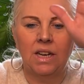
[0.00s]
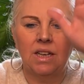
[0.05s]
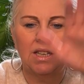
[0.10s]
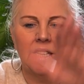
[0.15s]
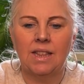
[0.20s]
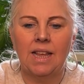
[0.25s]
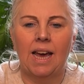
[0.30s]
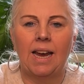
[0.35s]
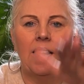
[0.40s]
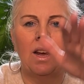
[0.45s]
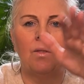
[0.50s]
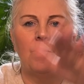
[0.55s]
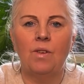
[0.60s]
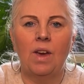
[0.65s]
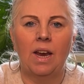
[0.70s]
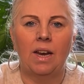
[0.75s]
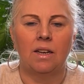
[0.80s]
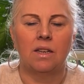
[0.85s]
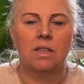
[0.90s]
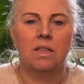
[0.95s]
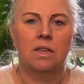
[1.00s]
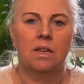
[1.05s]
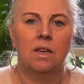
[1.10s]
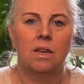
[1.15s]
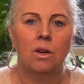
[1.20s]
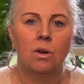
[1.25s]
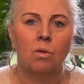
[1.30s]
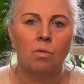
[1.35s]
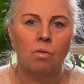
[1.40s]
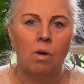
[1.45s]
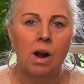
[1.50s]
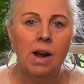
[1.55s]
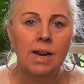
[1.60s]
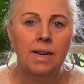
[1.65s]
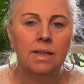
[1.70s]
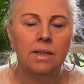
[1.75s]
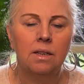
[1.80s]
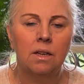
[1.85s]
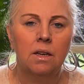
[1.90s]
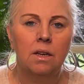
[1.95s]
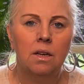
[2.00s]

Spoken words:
to that event, right?